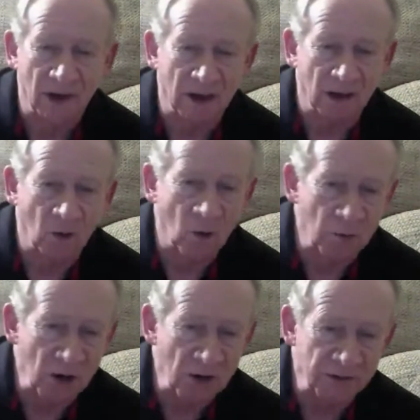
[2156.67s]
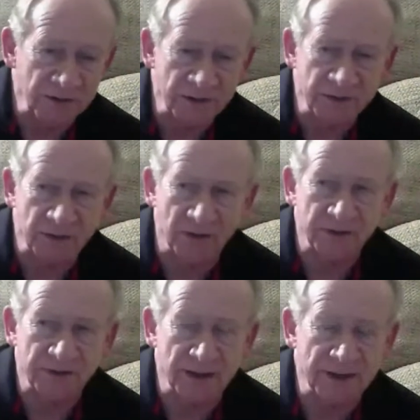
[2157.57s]
hormones and
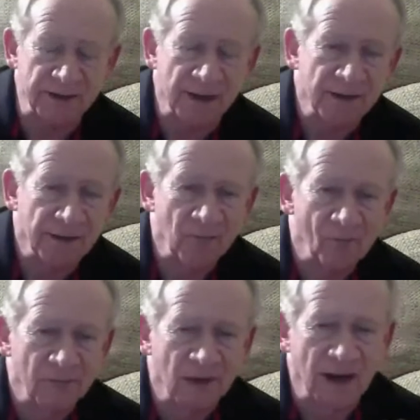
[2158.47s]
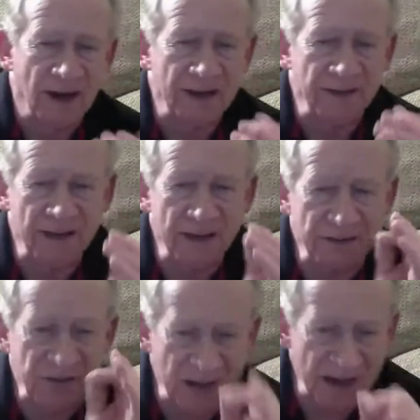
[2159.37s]
certain things. And the
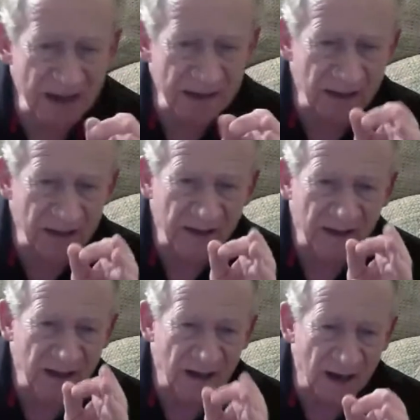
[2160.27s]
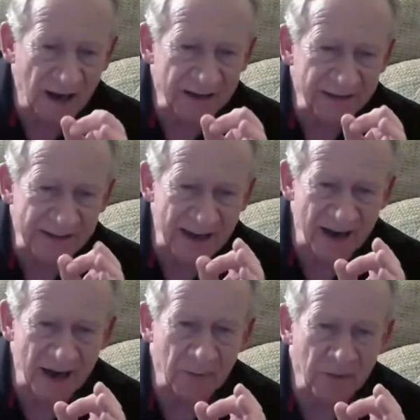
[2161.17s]
insane
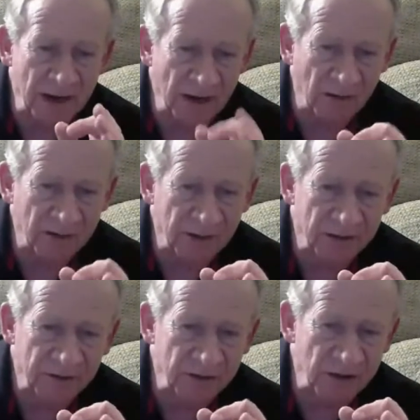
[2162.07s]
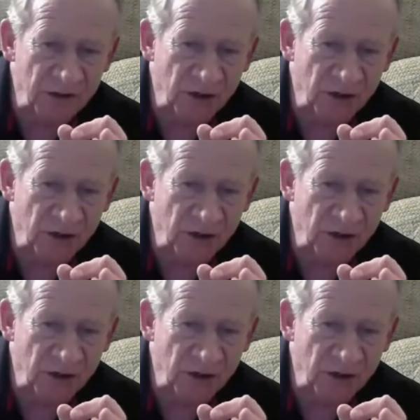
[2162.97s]
goddamn heretics in the